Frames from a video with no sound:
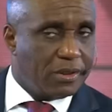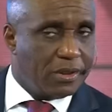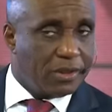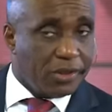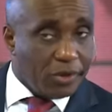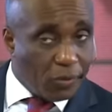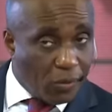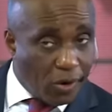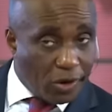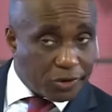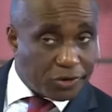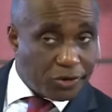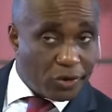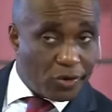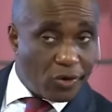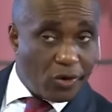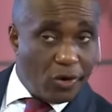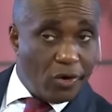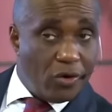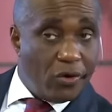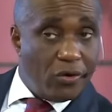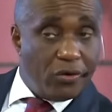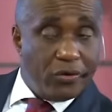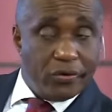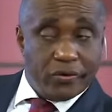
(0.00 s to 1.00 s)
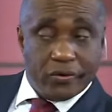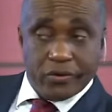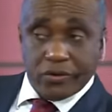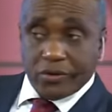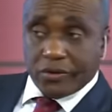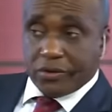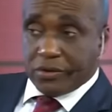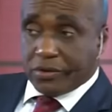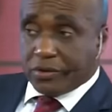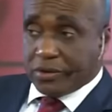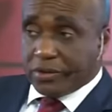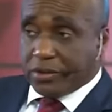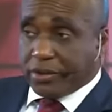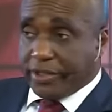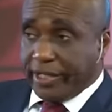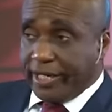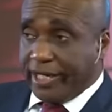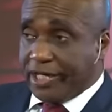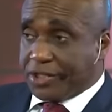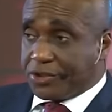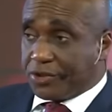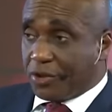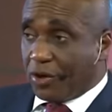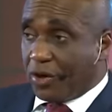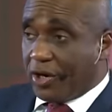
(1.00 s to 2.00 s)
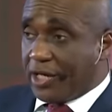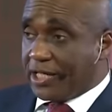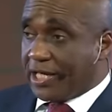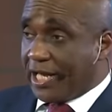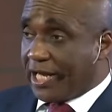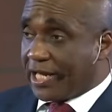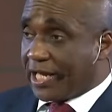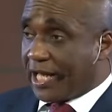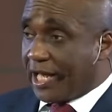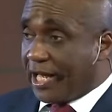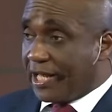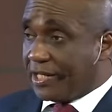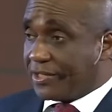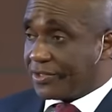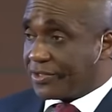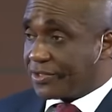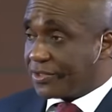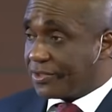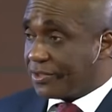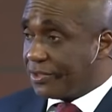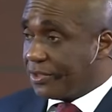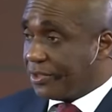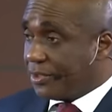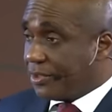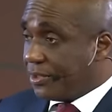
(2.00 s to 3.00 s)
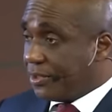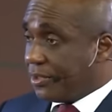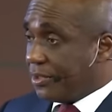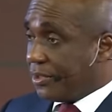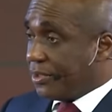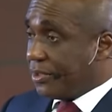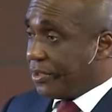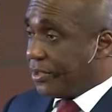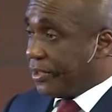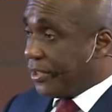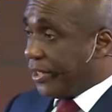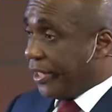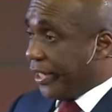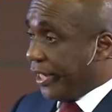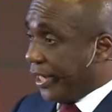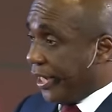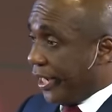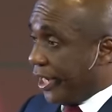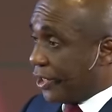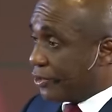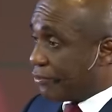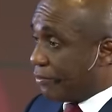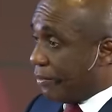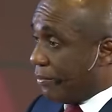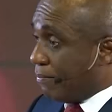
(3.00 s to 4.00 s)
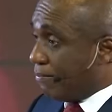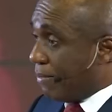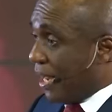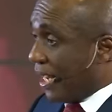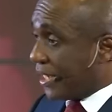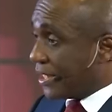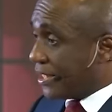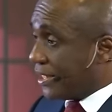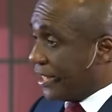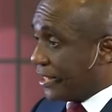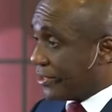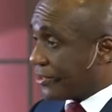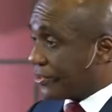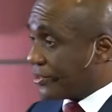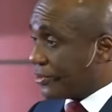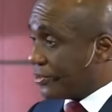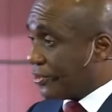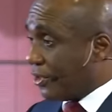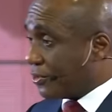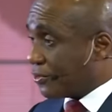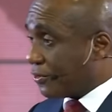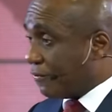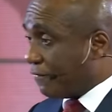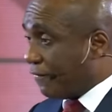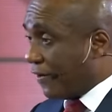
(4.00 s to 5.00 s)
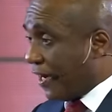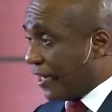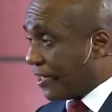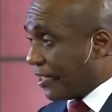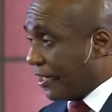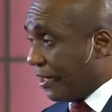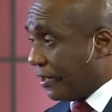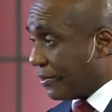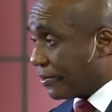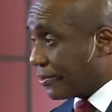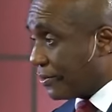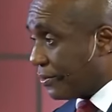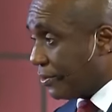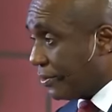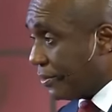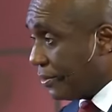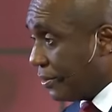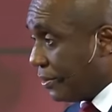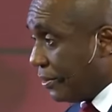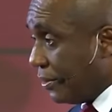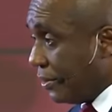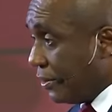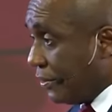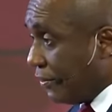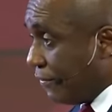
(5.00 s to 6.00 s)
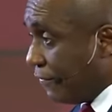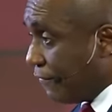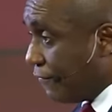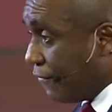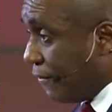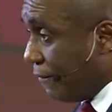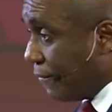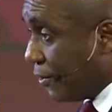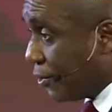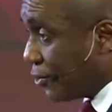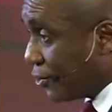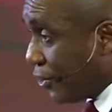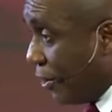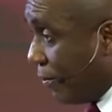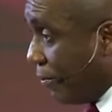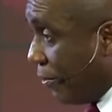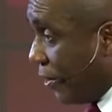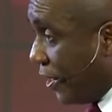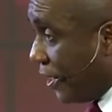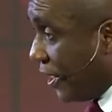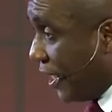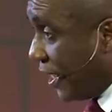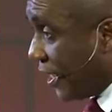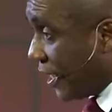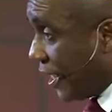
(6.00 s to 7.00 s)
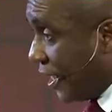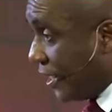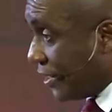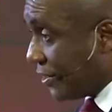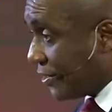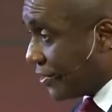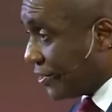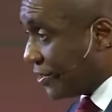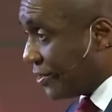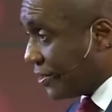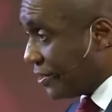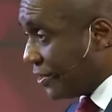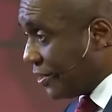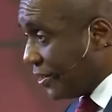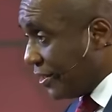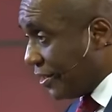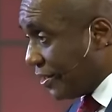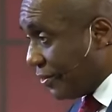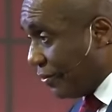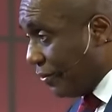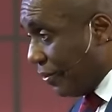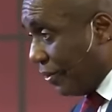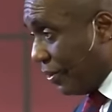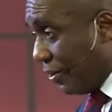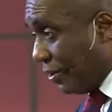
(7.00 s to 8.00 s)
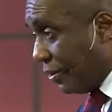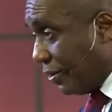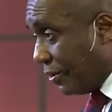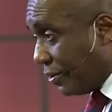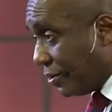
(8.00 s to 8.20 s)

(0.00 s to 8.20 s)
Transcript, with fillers: You want to go into oil and gas? It will be madness not to find out from the top oil and gas in the world.